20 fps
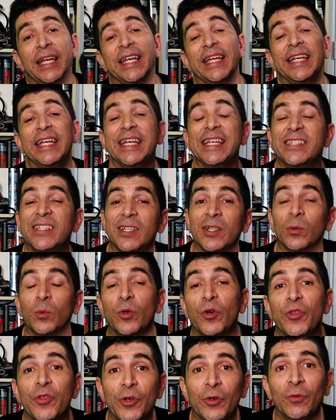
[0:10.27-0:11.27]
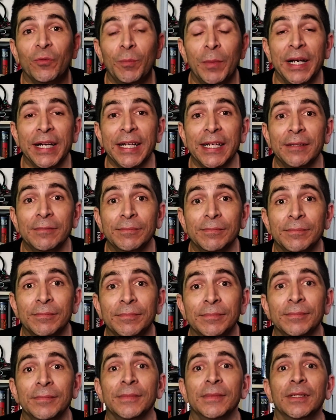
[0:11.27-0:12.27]
Is it worth your money?
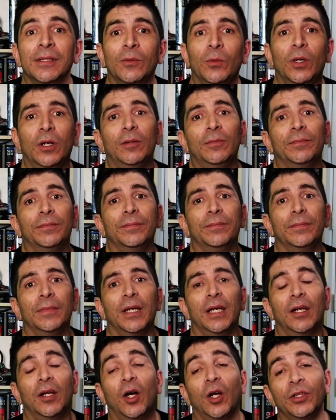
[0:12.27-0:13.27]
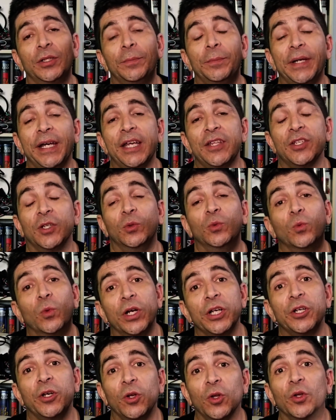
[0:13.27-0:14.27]
Well, it all depends on
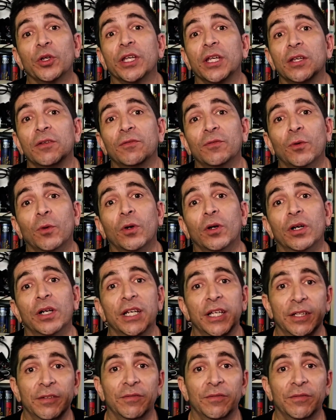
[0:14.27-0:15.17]
what you're looking for in